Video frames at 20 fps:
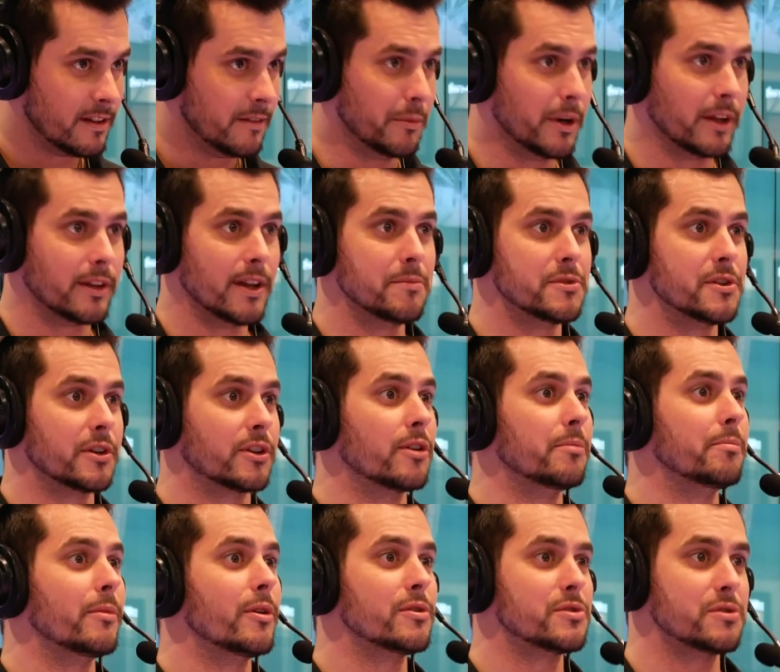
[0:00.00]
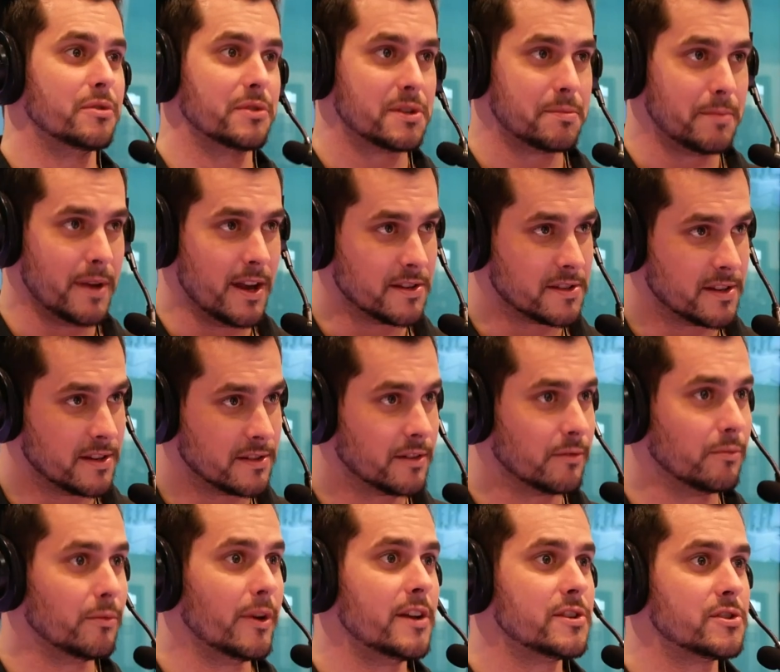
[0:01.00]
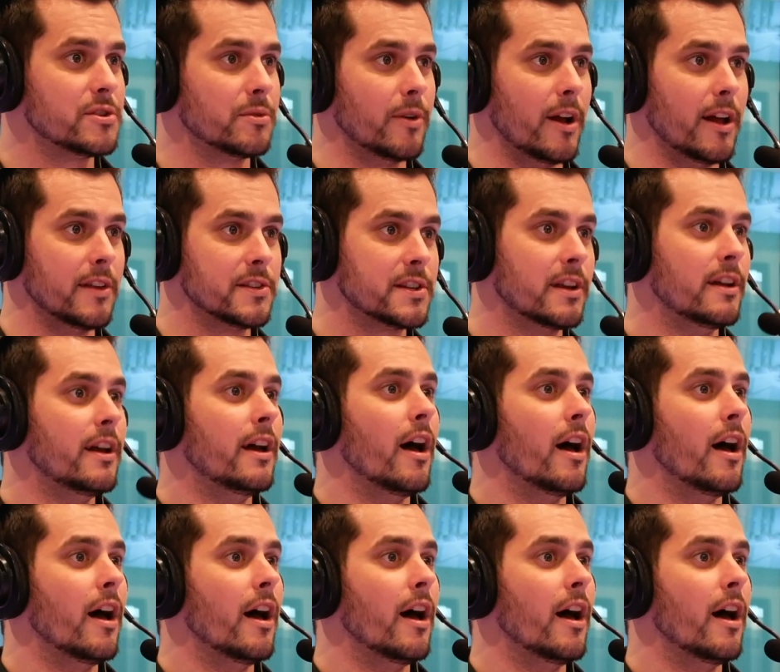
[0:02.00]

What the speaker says: When it comes to commercial spaces and restaurants,